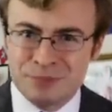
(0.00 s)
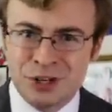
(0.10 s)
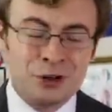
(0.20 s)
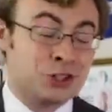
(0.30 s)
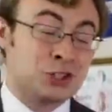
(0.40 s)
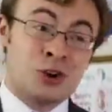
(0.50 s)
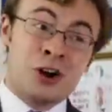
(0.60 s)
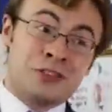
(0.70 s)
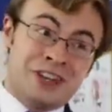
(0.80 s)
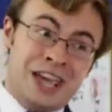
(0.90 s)
You know, the
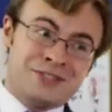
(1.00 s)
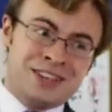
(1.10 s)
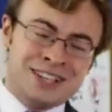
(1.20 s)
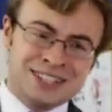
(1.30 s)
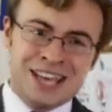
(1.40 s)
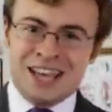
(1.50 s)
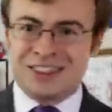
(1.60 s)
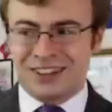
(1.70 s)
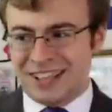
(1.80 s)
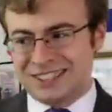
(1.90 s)
stronger the Navy is,
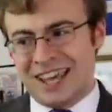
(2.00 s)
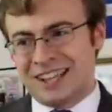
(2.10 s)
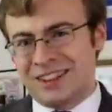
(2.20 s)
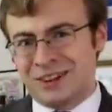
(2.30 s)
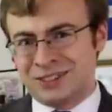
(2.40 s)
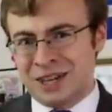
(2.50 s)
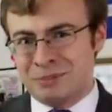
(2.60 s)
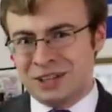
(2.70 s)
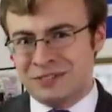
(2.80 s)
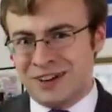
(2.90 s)
the less likely there's going to
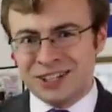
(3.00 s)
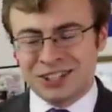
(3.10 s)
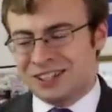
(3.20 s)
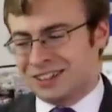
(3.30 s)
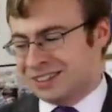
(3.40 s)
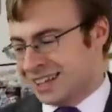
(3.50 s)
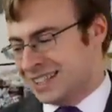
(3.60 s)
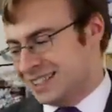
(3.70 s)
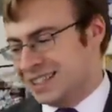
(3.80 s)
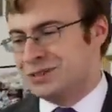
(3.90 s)
be an invasion, the
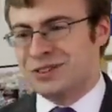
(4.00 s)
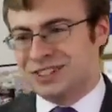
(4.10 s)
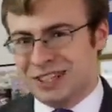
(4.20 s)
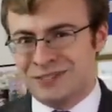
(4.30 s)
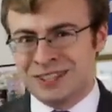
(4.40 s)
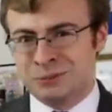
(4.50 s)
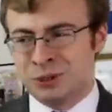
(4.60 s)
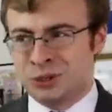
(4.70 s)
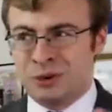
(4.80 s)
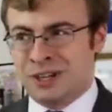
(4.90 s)
less need for the Sea
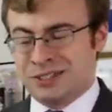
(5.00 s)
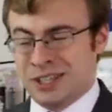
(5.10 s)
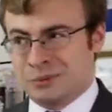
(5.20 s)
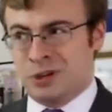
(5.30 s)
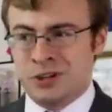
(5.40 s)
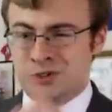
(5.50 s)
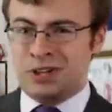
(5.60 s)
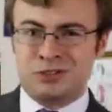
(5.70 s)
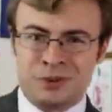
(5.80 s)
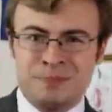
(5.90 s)
Fencibles, so why not take them all and
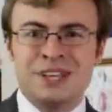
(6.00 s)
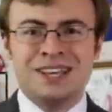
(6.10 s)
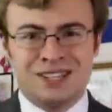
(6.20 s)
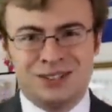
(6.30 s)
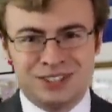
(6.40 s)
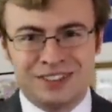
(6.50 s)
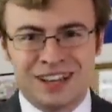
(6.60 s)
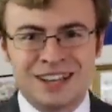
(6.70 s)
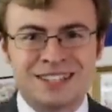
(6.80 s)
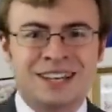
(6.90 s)
transfer? You see the
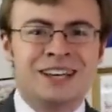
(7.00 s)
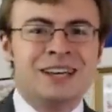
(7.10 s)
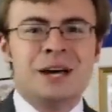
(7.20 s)
idea.